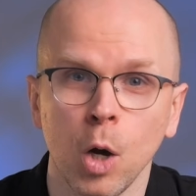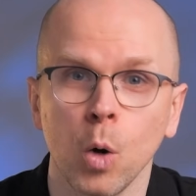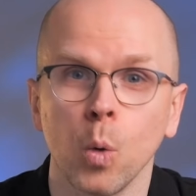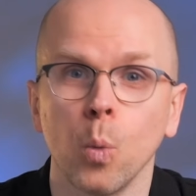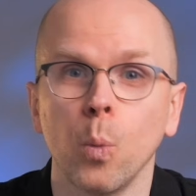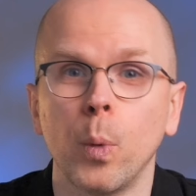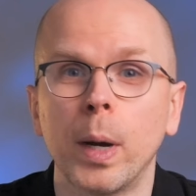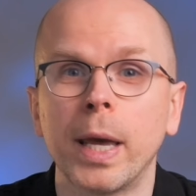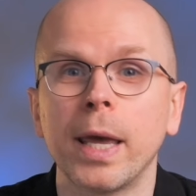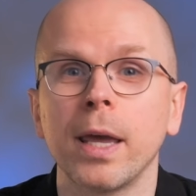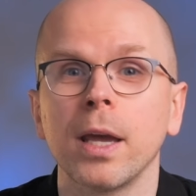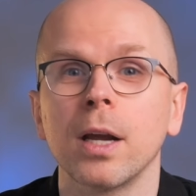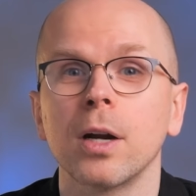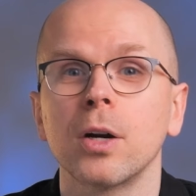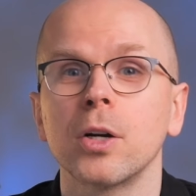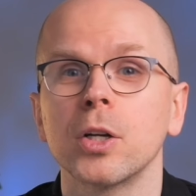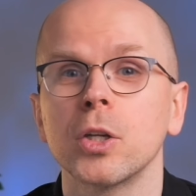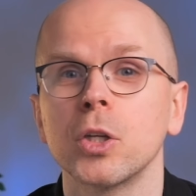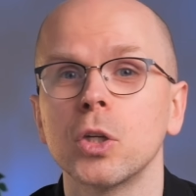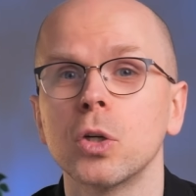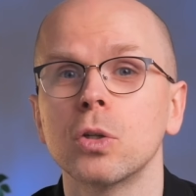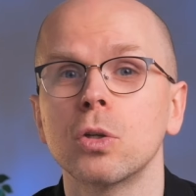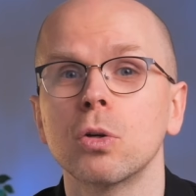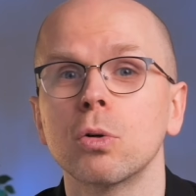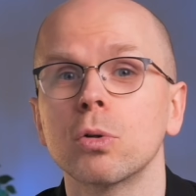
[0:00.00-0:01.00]
where
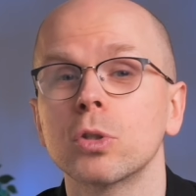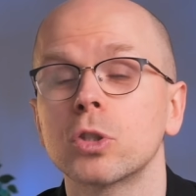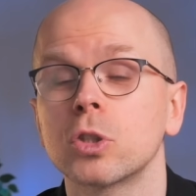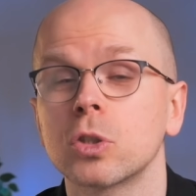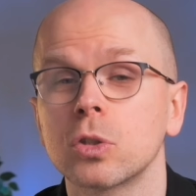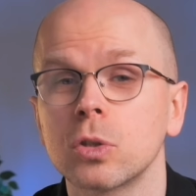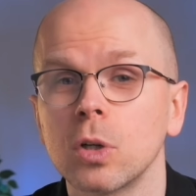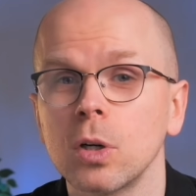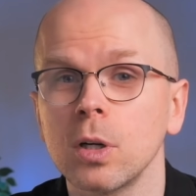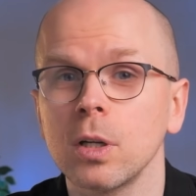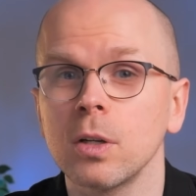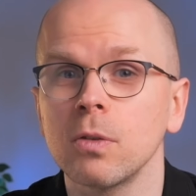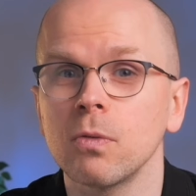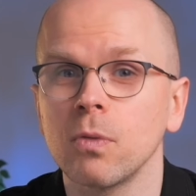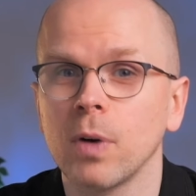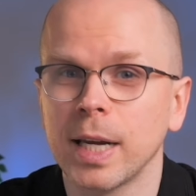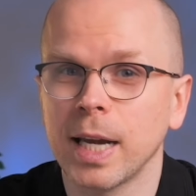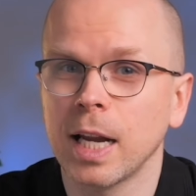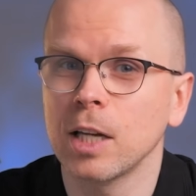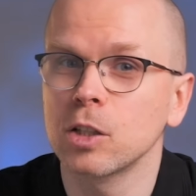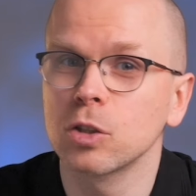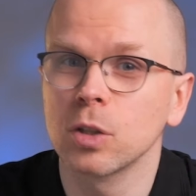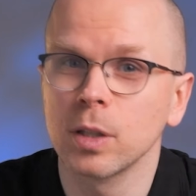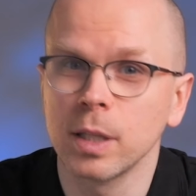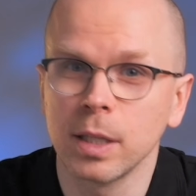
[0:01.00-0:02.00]
you use certain
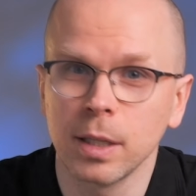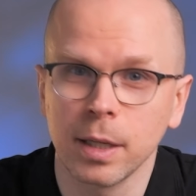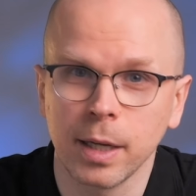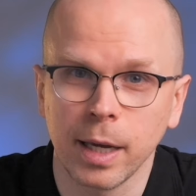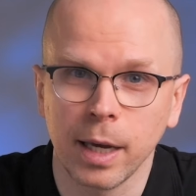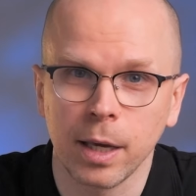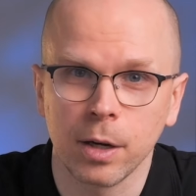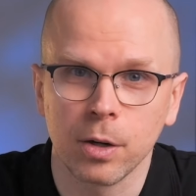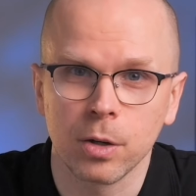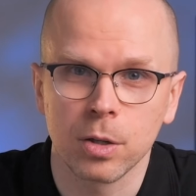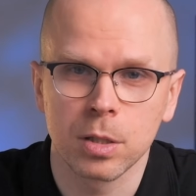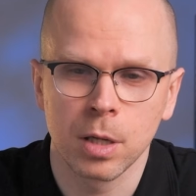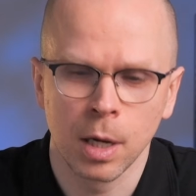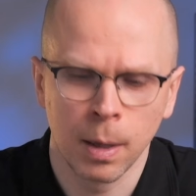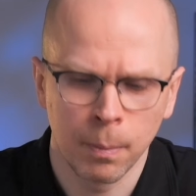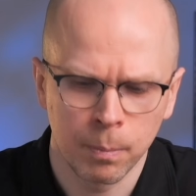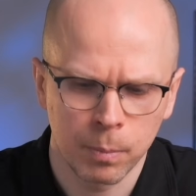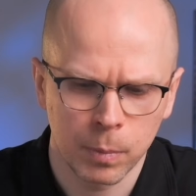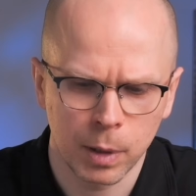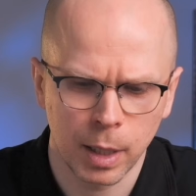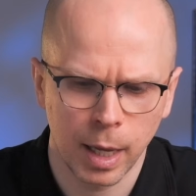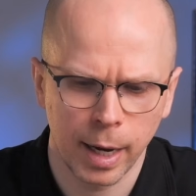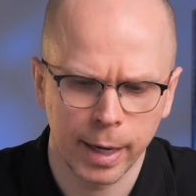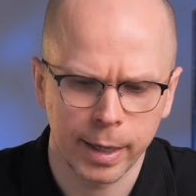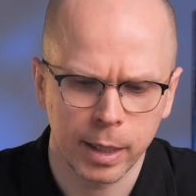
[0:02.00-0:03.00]
financial indicators
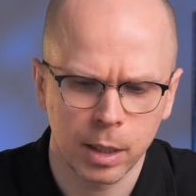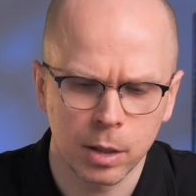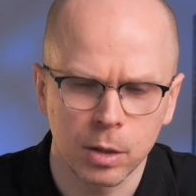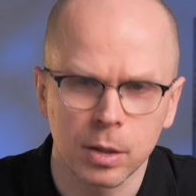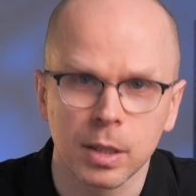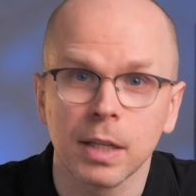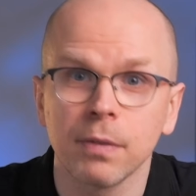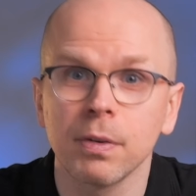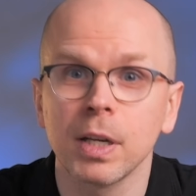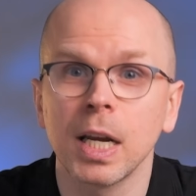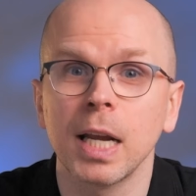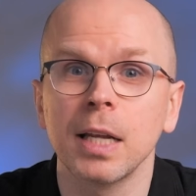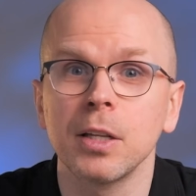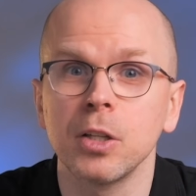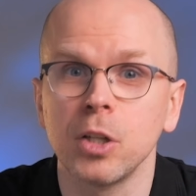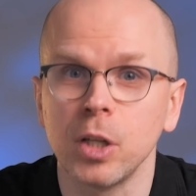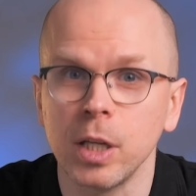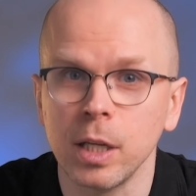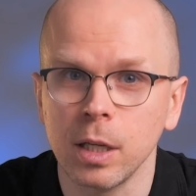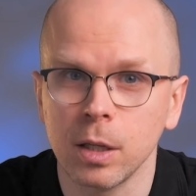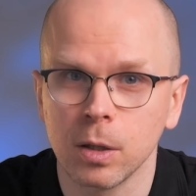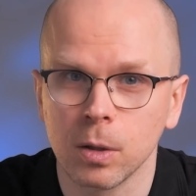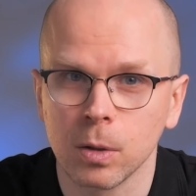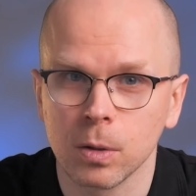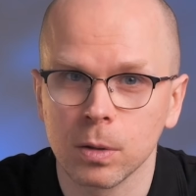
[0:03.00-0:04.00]
like dividend
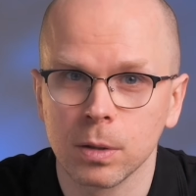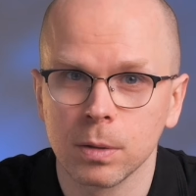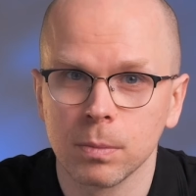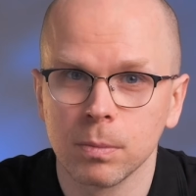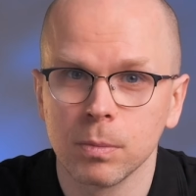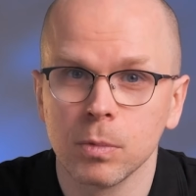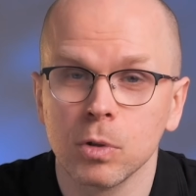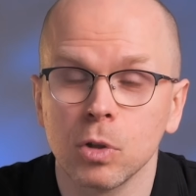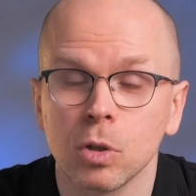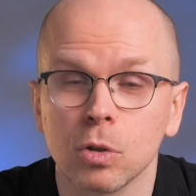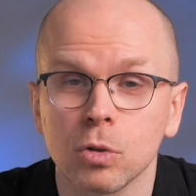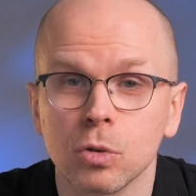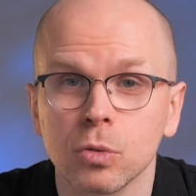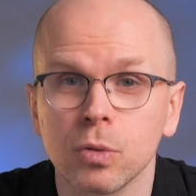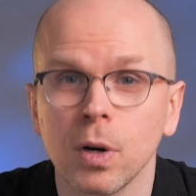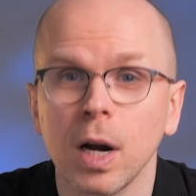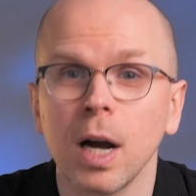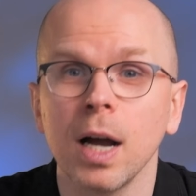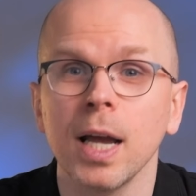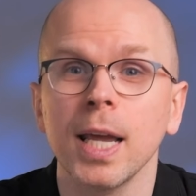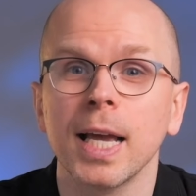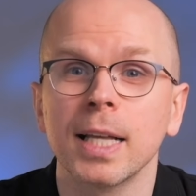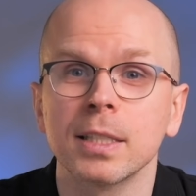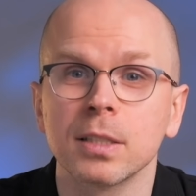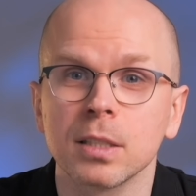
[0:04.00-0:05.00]
yield to
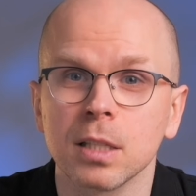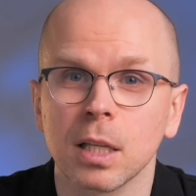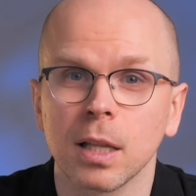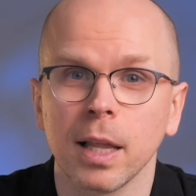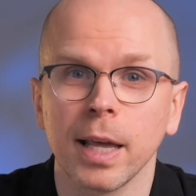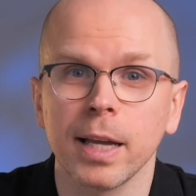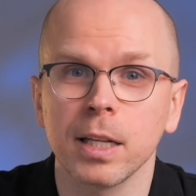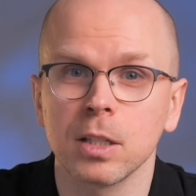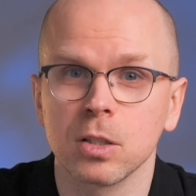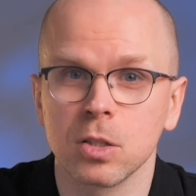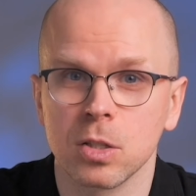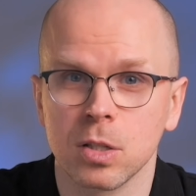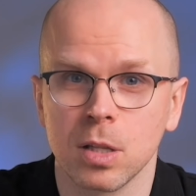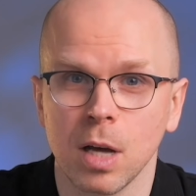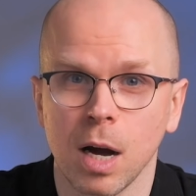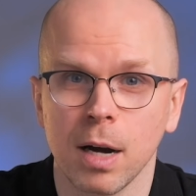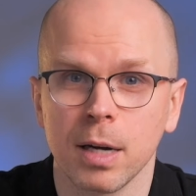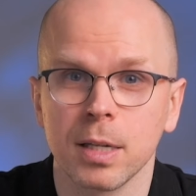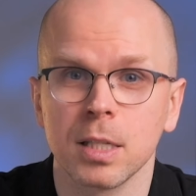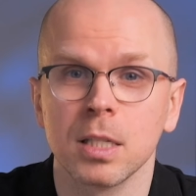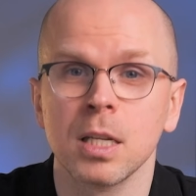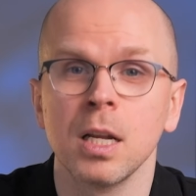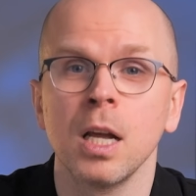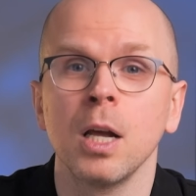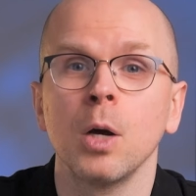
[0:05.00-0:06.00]
try and select
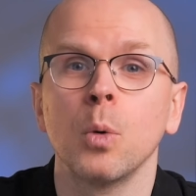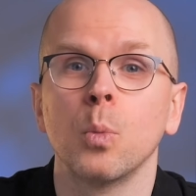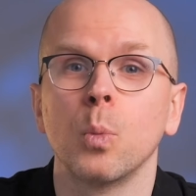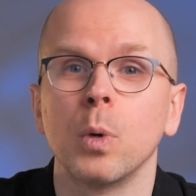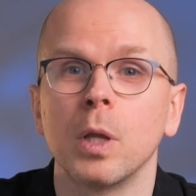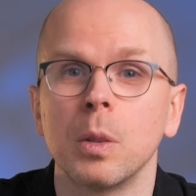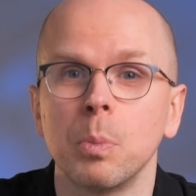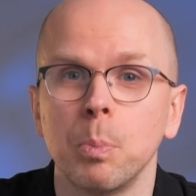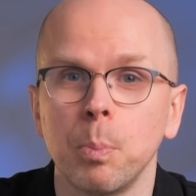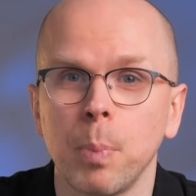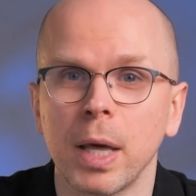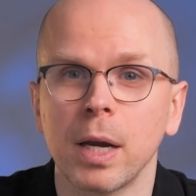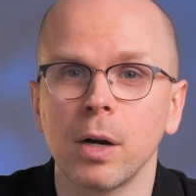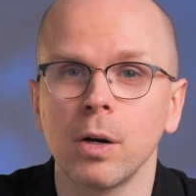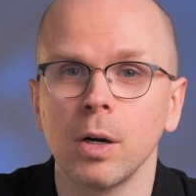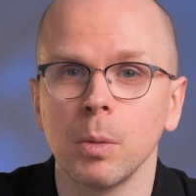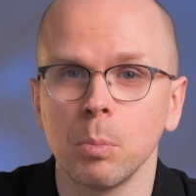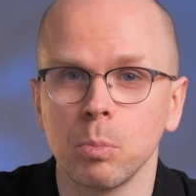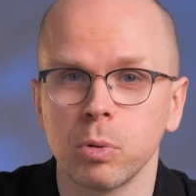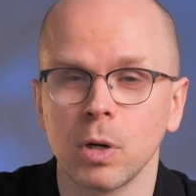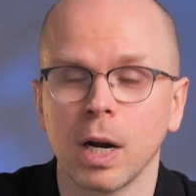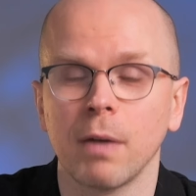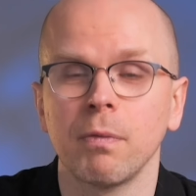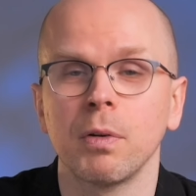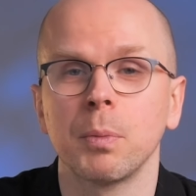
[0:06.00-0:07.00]
stocks with better
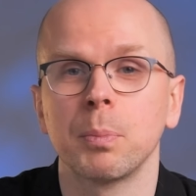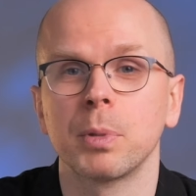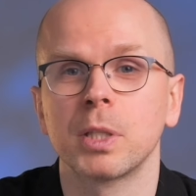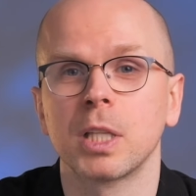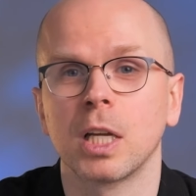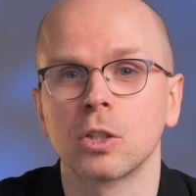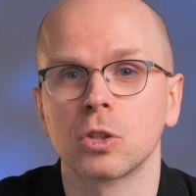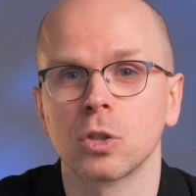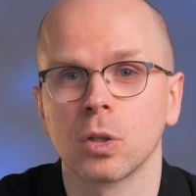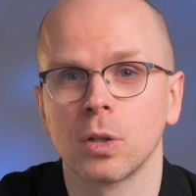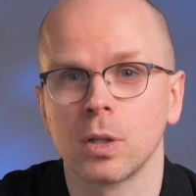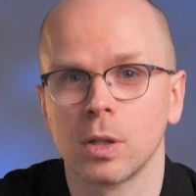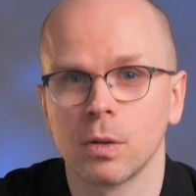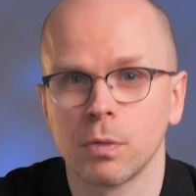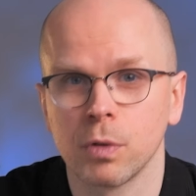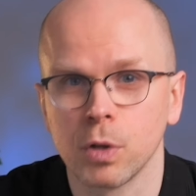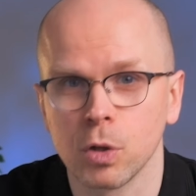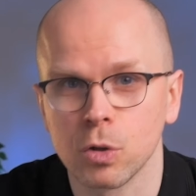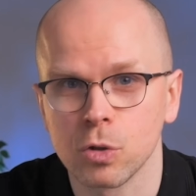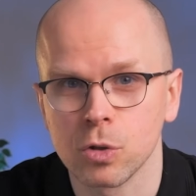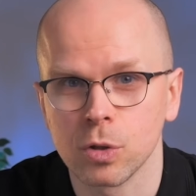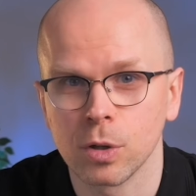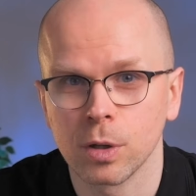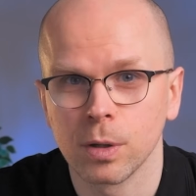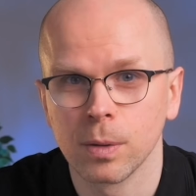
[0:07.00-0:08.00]
profit potential in the
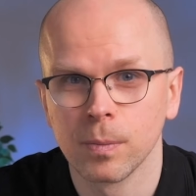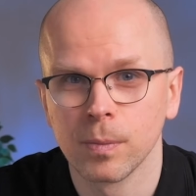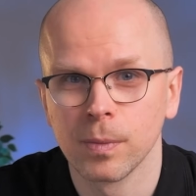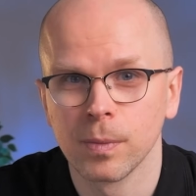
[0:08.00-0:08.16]
future.